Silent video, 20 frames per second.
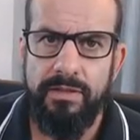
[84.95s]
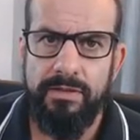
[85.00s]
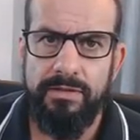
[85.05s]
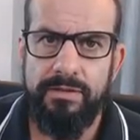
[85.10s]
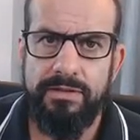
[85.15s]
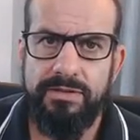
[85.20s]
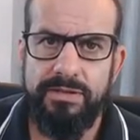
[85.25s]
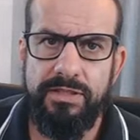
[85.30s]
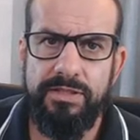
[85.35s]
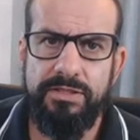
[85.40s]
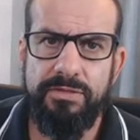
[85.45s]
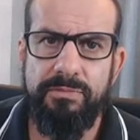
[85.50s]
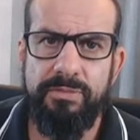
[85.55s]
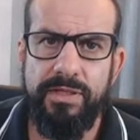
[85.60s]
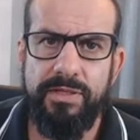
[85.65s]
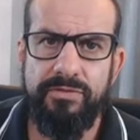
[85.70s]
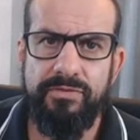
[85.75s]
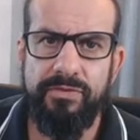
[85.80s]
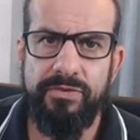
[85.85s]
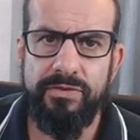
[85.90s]
The search
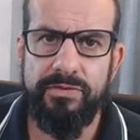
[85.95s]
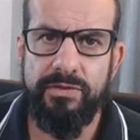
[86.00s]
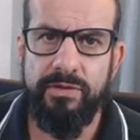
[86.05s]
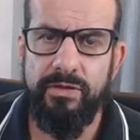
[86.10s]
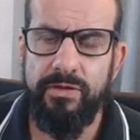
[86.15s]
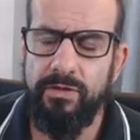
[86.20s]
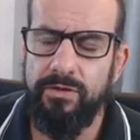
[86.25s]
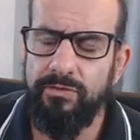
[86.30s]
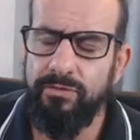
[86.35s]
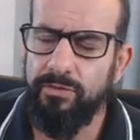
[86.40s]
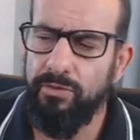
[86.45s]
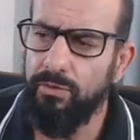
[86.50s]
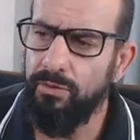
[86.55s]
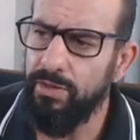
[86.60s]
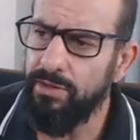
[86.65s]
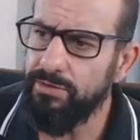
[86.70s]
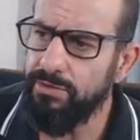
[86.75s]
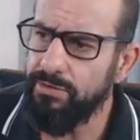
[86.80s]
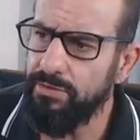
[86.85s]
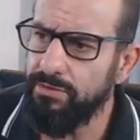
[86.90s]
method of
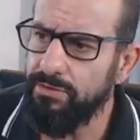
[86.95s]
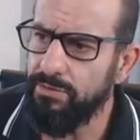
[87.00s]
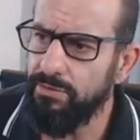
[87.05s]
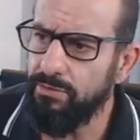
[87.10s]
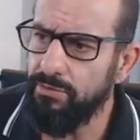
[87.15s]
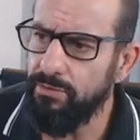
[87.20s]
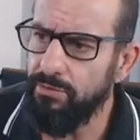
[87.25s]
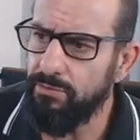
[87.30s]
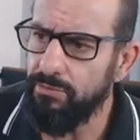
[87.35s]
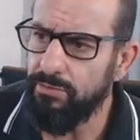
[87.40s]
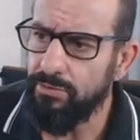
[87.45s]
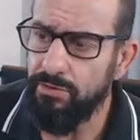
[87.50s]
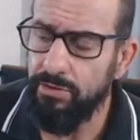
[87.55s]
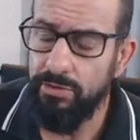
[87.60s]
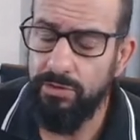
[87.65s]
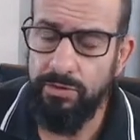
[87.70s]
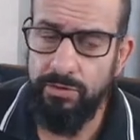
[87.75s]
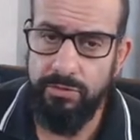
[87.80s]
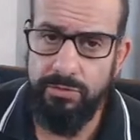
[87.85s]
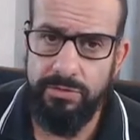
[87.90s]
GoLedger CC-Tools
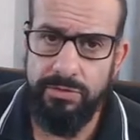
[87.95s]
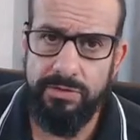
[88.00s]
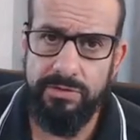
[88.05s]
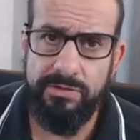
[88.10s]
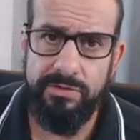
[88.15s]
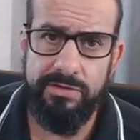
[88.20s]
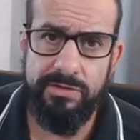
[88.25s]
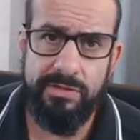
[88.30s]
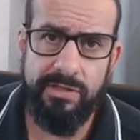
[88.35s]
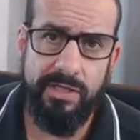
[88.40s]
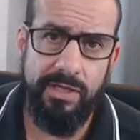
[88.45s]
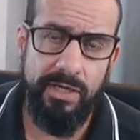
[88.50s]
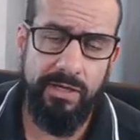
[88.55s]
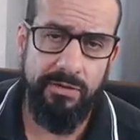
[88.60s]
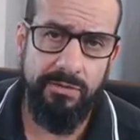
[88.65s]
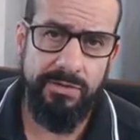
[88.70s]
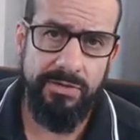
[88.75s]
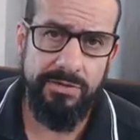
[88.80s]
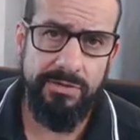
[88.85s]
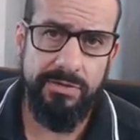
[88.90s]
uses these
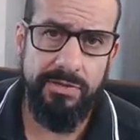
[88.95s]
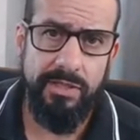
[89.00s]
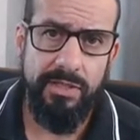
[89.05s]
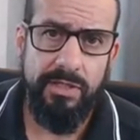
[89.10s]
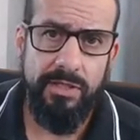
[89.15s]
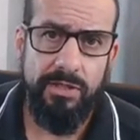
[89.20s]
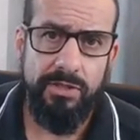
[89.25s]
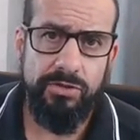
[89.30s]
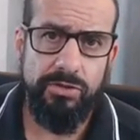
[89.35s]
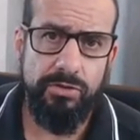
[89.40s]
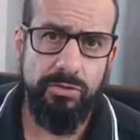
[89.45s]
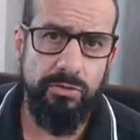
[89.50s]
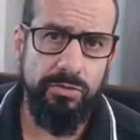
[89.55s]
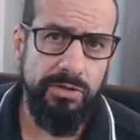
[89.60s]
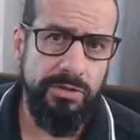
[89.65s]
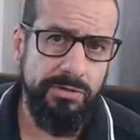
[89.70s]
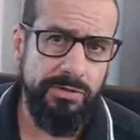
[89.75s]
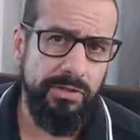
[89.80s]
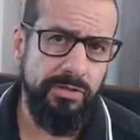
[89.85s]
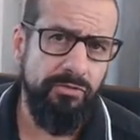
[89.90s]
queries to
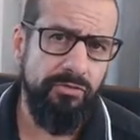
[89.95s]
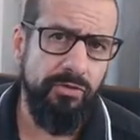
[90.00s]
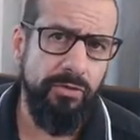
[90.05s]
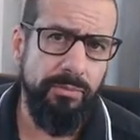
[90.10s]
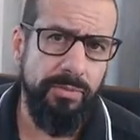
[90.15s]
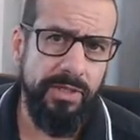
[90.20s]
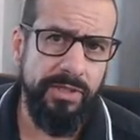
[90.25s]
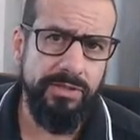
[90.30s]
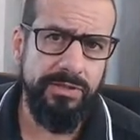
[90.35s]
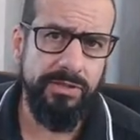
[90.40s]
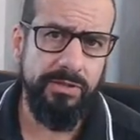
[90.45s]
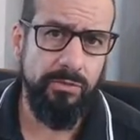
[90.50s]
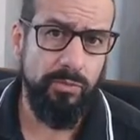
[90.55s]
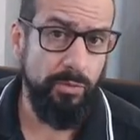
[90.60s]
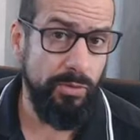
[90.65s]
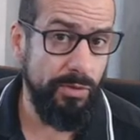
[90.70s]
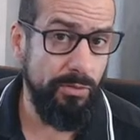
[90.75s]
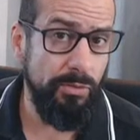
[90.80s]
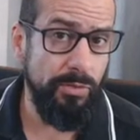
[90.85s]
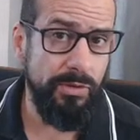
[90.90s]
list information
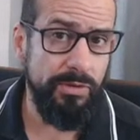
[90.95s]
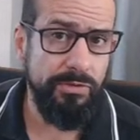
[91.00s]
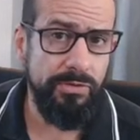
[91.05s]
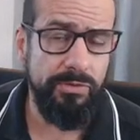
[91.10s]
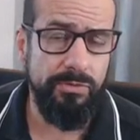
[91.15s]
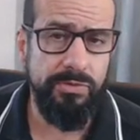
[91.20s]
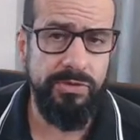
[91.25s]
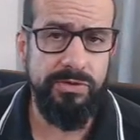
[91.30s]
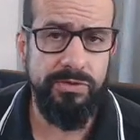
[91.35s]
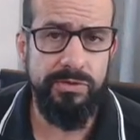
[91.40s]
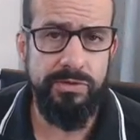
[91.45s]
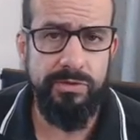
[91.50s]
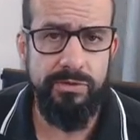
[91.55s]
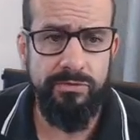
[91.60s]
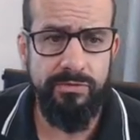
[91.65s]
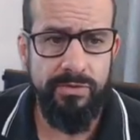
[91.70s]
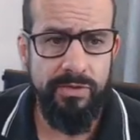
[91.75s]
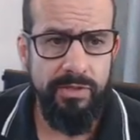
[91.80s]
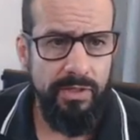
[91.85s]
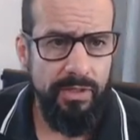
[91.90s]
we want to
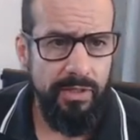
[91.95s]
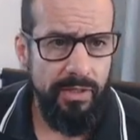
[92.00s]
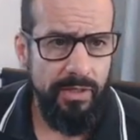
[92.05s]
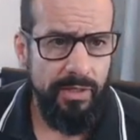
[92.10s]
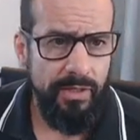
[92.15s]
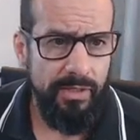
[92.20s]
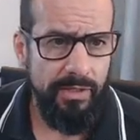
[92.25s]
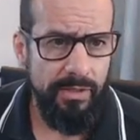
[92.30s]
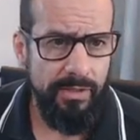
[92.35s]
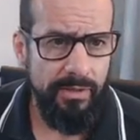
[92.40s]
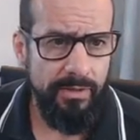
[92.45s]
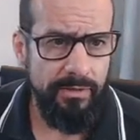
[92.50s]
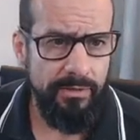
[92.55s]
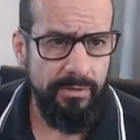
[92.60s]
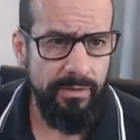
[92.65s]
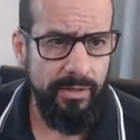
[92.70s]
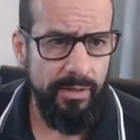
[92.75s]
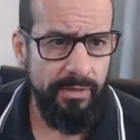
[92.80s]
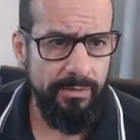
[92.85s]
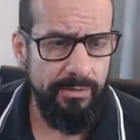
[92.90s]
receive, and
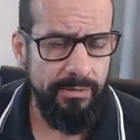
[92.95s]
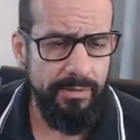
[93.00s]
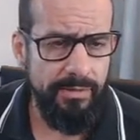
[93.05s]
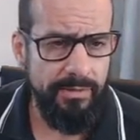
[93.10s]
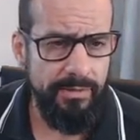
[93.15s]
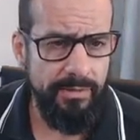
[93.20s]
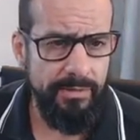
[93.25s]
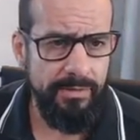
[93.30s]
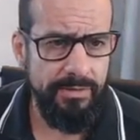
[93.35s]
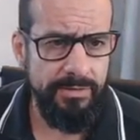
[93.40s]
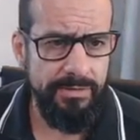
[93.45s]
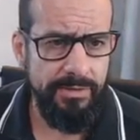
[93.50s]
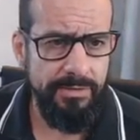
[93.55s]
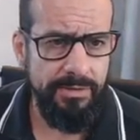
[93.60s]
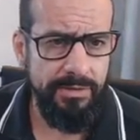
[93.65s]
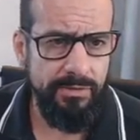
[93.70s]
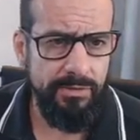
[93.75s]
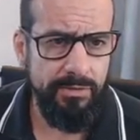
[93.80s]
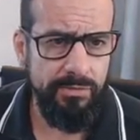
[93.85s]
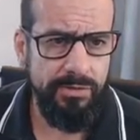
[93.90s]
at the
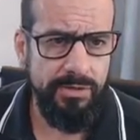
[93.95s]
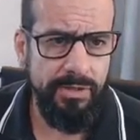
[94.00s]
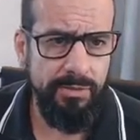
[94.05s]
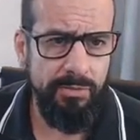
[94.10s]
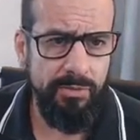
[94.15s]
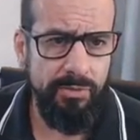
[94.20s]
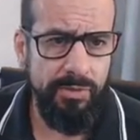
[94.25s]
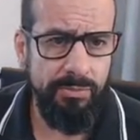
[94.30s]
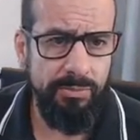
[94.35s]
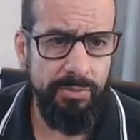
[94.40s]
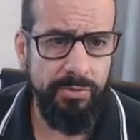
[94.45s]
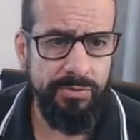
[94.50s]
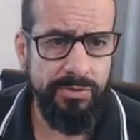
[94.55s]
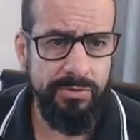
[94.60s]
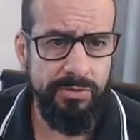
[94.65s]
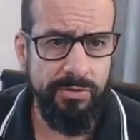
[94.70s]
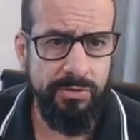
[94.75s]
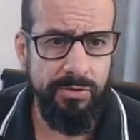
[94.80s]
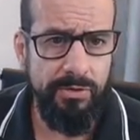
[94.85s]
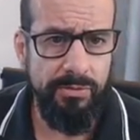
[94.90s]
CC-Tools demo
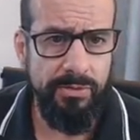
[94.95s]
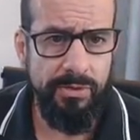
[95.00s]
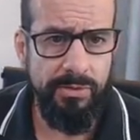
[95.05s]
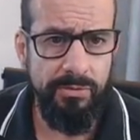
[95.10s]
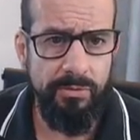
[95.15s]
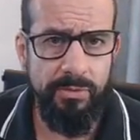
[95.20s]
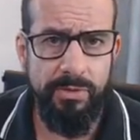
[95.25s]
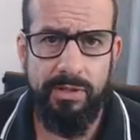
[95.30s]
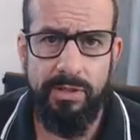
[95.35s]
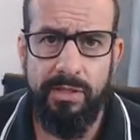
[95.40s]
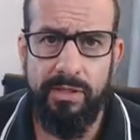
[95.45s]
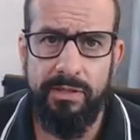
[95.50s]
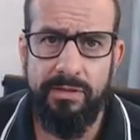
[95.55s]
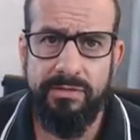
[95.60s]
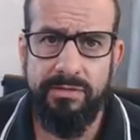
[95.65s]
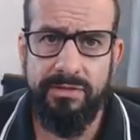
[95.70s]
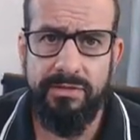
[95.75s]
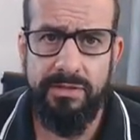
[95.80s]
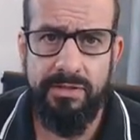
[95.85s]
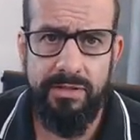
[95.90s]
repository we can
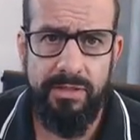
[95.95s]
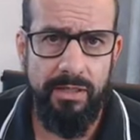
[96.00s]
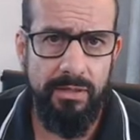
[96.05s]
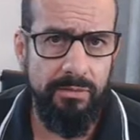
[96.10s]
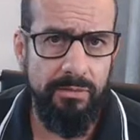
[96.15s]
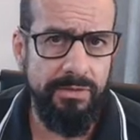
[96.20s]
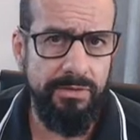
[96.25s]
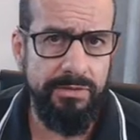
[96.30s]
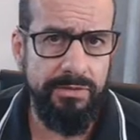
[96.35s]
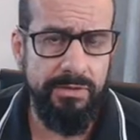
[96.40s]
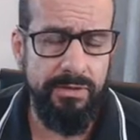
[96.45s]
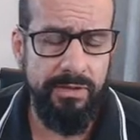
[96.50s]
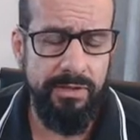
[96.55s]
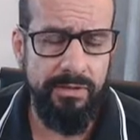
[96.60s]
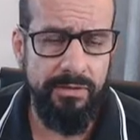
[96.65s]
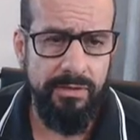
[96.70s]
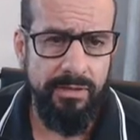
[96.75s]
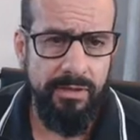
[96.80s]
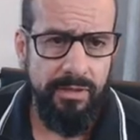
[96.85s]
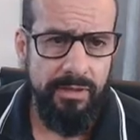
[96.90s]
see how it's
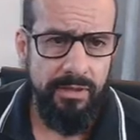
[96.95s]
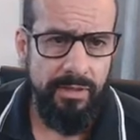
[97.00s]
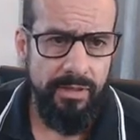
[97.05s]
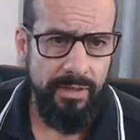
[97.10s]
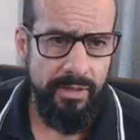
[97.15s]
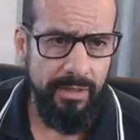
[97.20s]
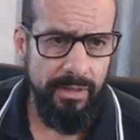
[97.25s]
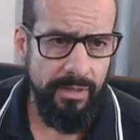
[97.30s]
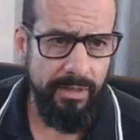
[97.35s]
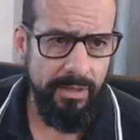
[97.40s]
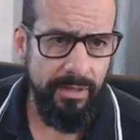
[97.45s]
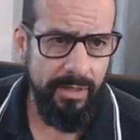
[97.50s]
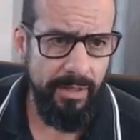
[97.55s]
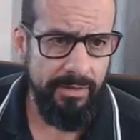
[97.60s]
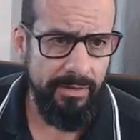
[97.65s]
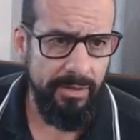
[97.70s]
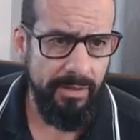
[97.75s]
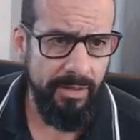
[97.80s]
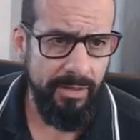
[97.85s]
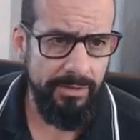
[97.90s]
done,
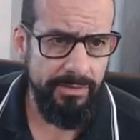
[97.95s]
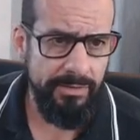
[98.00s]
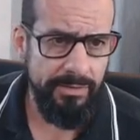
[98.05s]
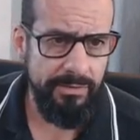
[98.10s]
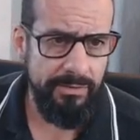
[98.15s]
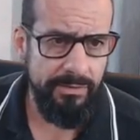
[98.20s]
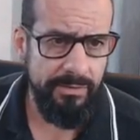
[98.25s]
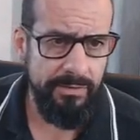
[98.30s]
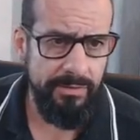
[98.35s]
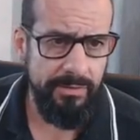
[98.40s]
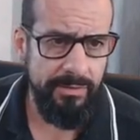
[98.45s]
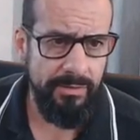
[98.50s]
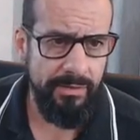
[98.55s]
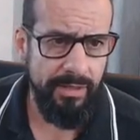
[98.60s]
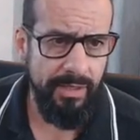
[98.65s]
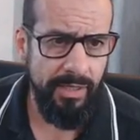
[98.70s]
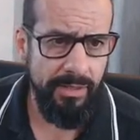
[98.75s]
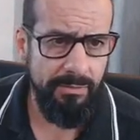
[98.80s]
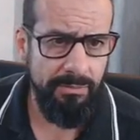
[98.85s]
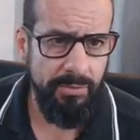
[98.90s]
analyzing the
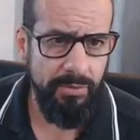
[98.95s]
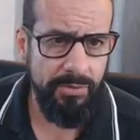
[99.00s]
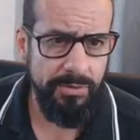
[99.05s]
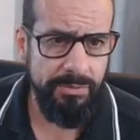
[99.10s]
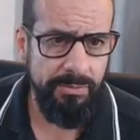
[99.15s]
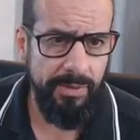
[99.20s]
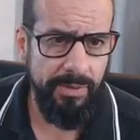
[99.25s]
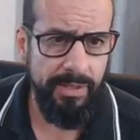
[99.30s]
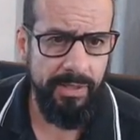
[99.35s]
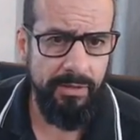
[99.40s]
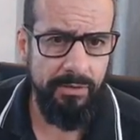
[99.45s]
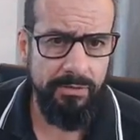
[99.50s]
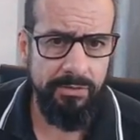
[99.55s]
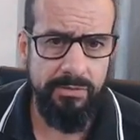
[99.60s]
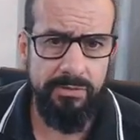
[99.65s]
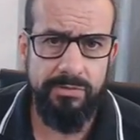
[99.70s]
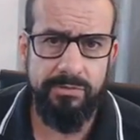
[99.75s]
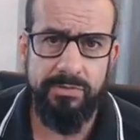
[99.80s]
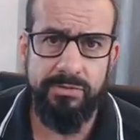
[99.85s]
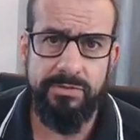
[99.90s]

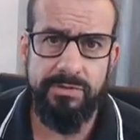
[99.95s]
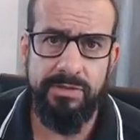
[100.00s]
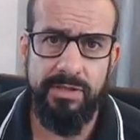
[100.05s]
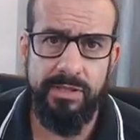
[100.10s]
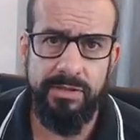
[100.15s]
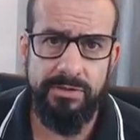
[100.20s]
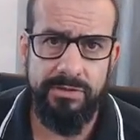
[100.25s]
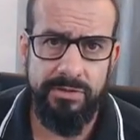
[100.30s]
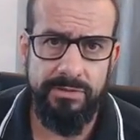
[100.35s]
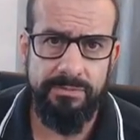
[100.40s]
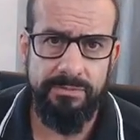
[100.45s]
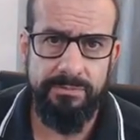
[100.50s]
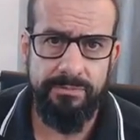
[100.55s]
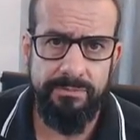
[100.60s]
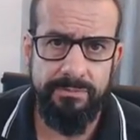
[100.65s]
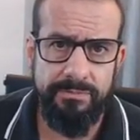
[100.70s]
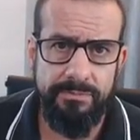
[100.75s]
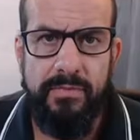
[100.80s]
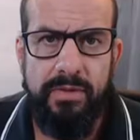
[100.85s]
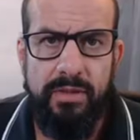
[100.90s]
GetBooksByAuthor transaction.
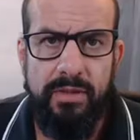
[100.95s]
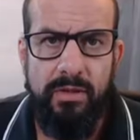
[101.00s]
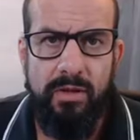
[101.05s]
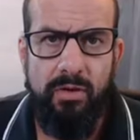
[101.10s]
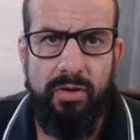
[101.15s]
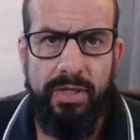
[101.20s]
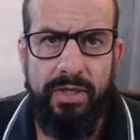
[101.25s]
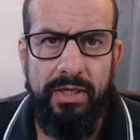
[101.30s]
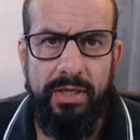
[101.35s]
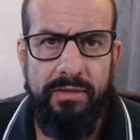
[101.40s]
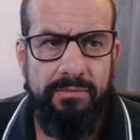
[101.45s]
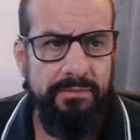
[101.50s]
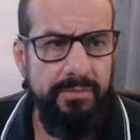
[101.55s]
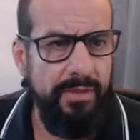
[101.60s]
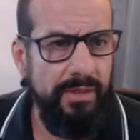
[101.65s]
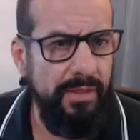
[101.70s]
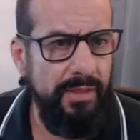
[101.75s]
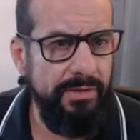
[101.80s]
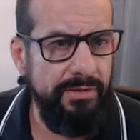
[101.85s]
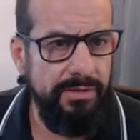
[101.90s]
Okay,
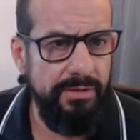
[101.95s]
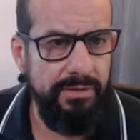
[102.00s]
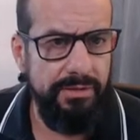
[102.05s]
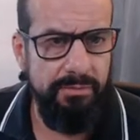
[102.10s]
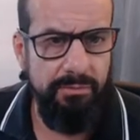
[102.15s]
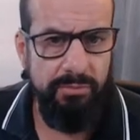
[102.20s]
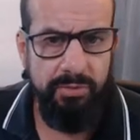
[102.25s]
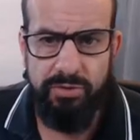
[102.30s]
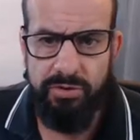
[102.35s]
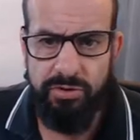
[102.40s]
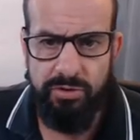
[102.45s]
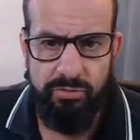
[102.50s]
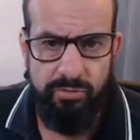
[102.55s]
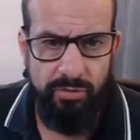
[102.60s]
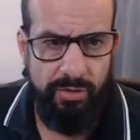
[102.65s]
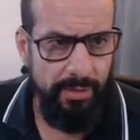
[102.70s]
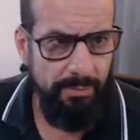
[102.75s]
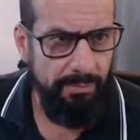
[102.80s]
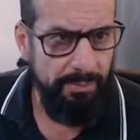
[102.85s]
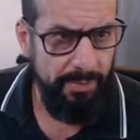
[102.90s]
let's bootstrap